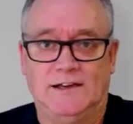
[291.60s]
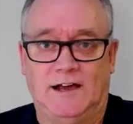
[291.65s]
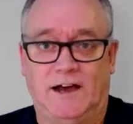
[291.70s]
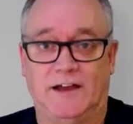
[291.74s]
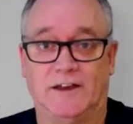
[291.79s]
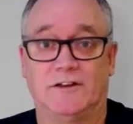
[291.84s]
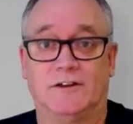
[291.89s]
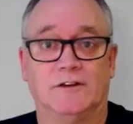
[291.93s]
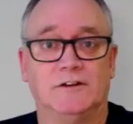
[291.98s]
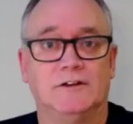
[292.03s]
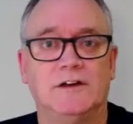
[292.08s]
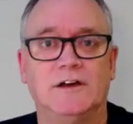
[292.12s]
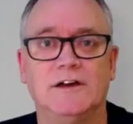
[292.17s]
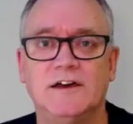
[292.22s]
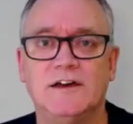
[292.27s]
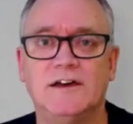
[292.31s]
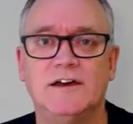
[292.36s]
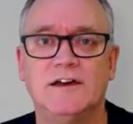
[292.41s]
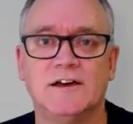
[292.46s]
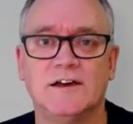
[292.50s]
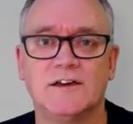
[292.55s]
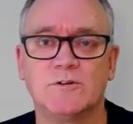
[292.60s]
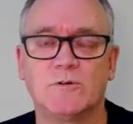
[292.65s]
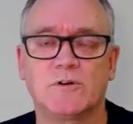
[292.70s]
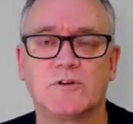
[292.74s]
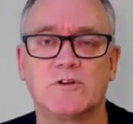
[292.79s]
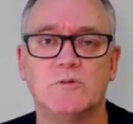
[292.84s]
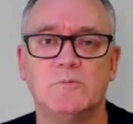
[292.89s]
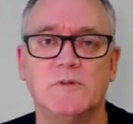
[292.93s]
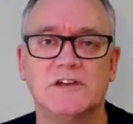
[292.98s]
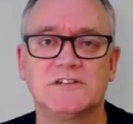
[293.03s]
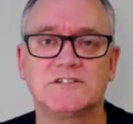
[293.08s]
you
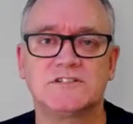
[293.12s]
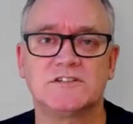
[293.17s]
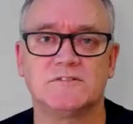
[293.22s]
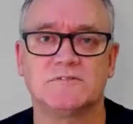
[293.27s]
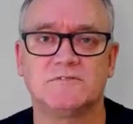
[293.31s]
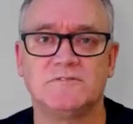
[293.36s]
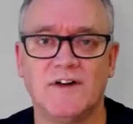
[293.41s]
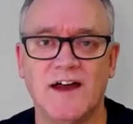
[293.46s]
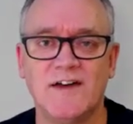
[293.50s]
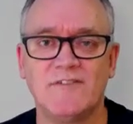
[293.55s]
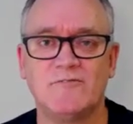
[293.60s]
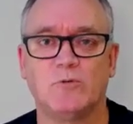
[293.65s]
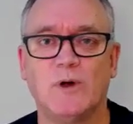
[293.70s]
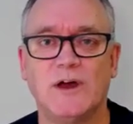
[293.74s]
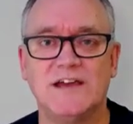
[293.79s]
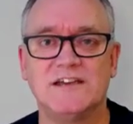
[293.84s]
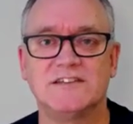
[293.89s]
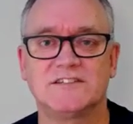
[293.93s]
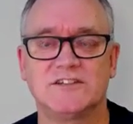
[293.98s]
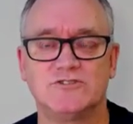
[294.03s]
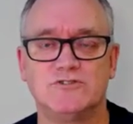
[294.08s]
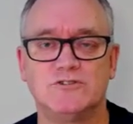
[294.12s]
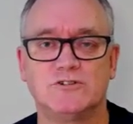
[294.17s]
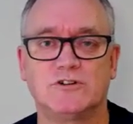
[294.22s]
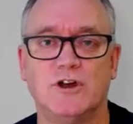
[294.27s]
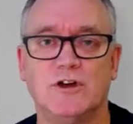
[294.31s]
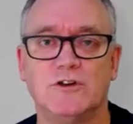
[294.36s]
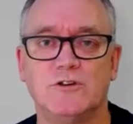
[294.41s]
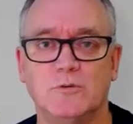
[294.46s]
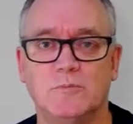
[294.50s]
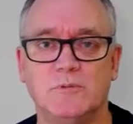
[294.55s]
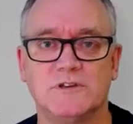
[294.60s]
wanted to measure the 5 ways that you
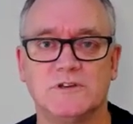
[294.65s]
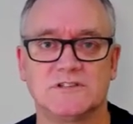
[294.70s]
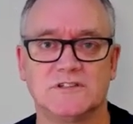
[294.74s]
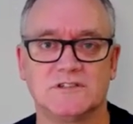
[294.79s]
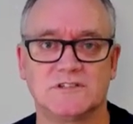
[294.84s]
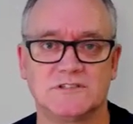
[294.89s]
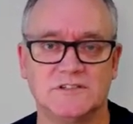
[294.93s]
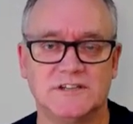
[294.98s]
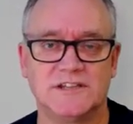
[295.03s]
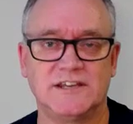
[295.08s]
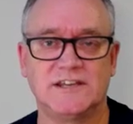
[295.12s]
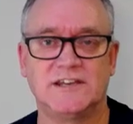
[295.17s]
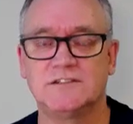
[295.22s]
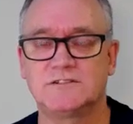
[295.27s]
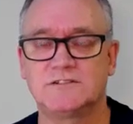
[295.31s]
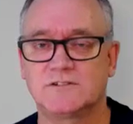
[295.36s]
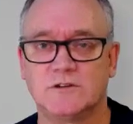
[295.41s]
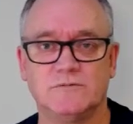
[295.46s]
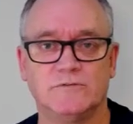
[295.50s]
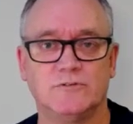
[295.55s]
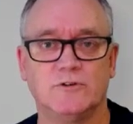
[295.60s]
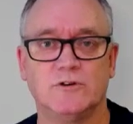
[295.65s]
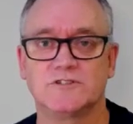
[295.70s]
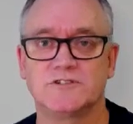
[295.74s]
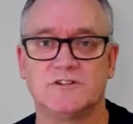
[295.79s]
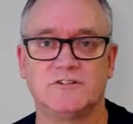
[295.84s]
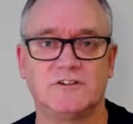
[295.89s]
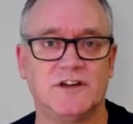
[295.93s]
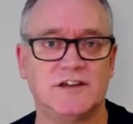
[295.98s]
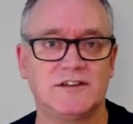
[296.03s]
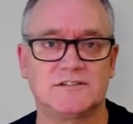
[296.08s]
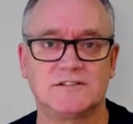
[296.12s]
grow your business: leads,
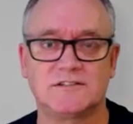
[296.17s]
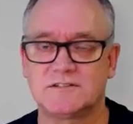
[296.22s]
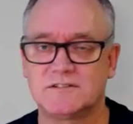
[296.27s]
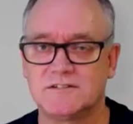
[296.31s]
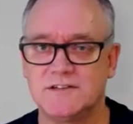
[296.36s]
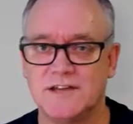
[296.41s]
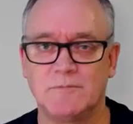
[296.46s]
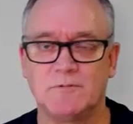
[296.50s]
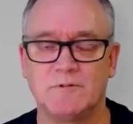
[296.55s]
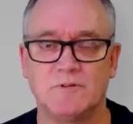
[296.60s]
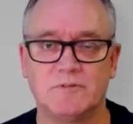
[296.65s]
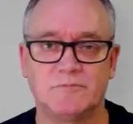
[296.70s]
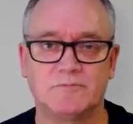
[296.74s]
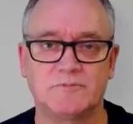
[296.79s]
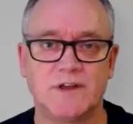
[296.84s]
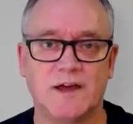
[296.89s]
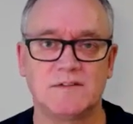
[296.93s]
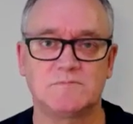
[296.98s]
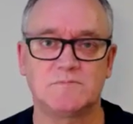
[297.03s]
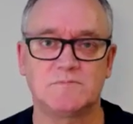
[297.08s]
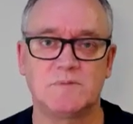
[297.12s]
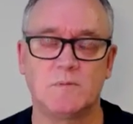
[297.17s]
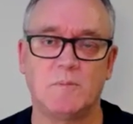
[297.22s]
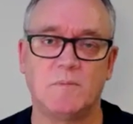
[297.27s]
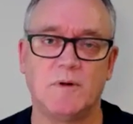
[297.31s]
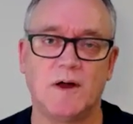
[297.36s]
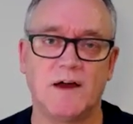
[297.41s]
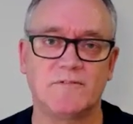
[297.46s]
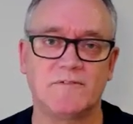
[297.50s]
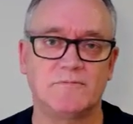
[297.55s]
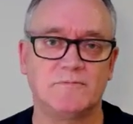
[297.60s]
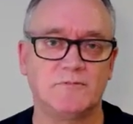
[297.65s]
conversion rate, number of times people
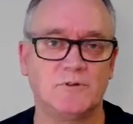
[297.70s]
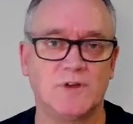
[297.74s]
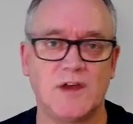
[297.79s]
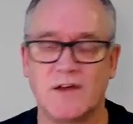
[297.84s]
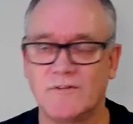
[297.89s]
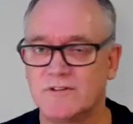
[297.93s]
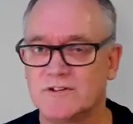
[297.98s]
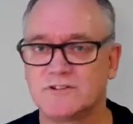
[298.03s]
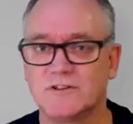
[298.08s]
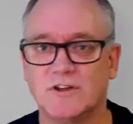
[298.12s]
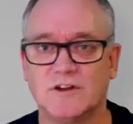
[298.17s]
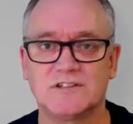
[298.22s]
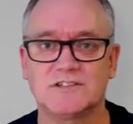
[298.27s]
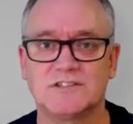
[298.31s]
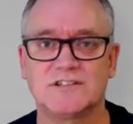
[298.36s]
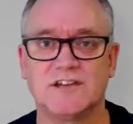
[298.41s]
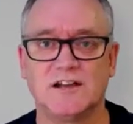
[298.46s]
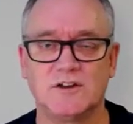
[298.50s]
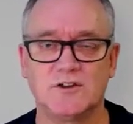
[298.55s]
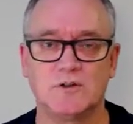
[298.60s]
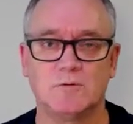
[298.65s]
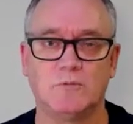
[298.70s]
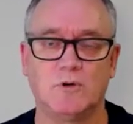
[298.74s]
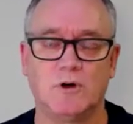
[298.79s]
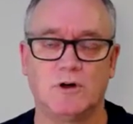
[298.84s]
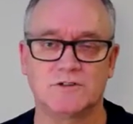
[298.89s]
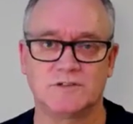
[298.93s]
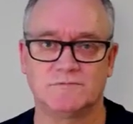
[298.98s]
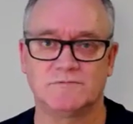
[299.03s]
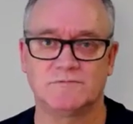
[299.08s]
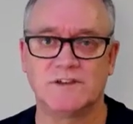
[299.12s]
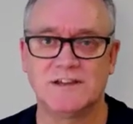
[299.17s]
buy from you, average dollar sale, and your
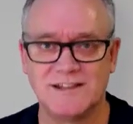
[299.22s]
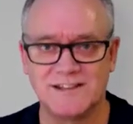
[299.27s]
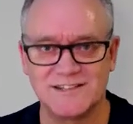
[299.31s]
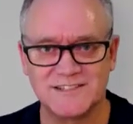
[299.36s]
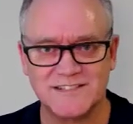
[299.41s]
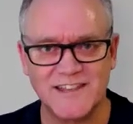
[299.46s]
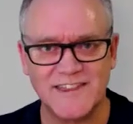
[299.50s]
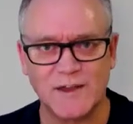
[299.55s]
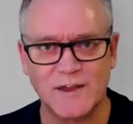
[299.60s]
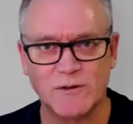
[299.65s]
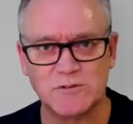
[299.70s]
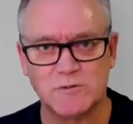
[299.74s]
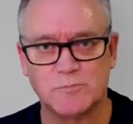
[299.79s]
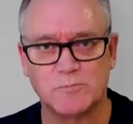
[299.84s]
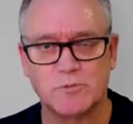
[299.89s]
margin. Say that was a